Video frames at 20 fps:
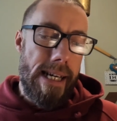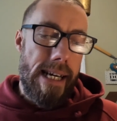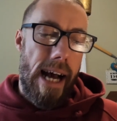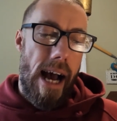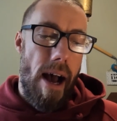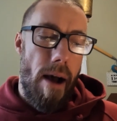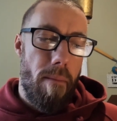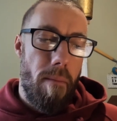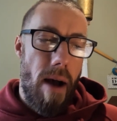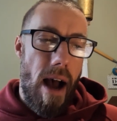
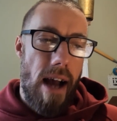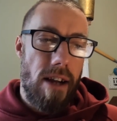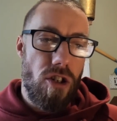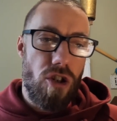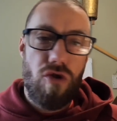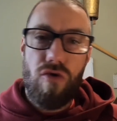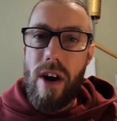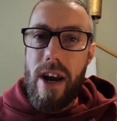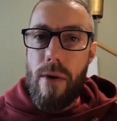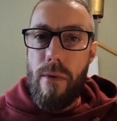And
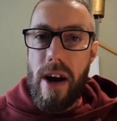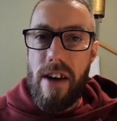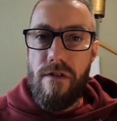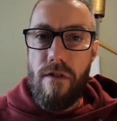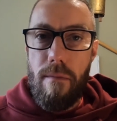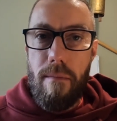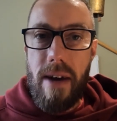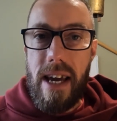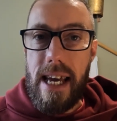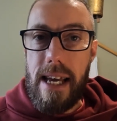straight away
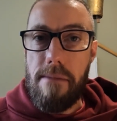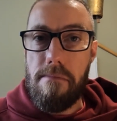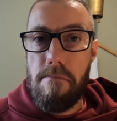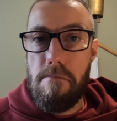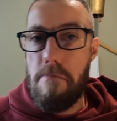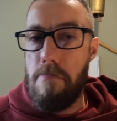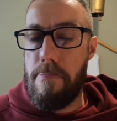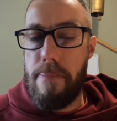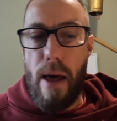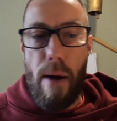for me,
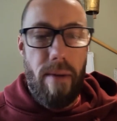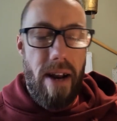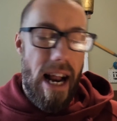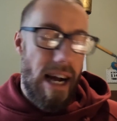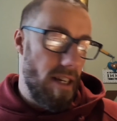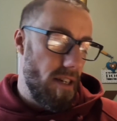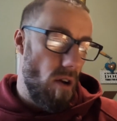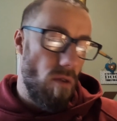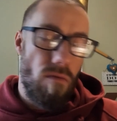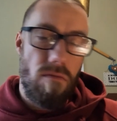
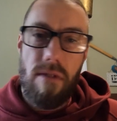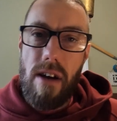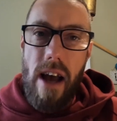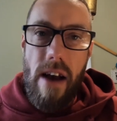I don't